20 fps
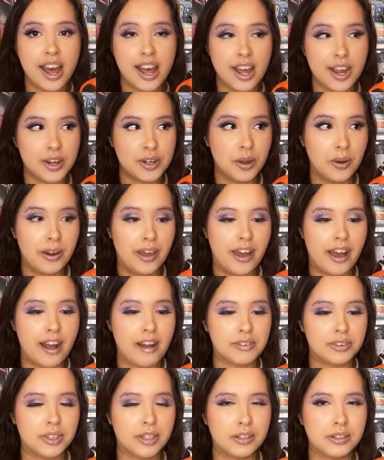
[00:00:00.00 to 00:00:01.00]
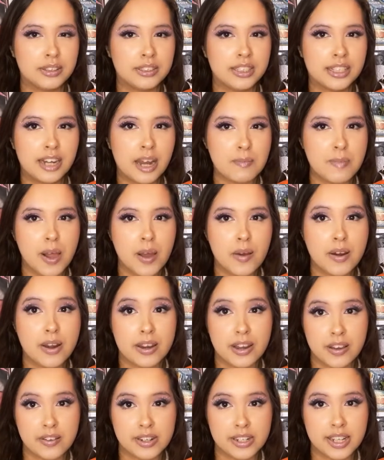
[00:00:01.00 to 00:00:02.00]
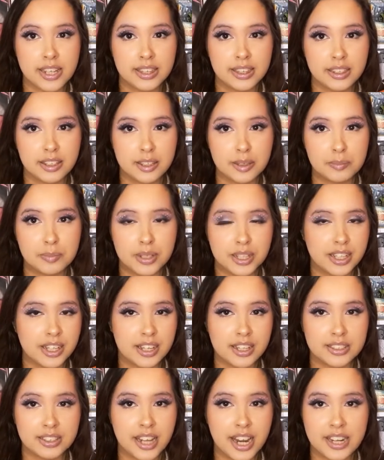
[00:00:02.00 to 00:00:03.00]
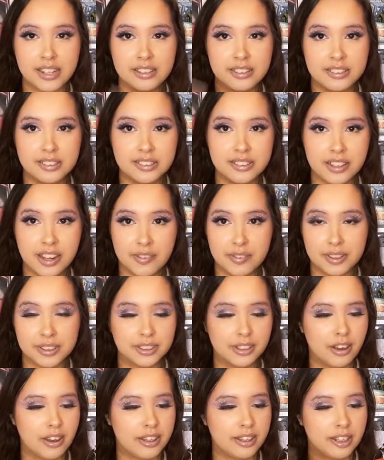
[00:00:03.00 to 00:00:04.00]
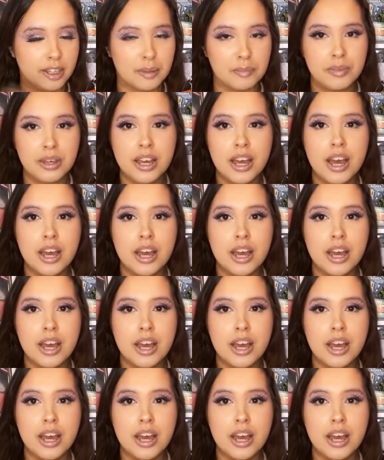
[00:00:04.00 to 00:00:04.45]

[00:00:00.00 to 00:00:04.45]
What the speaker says: I don't have those, and I probably never get them because I never saw them.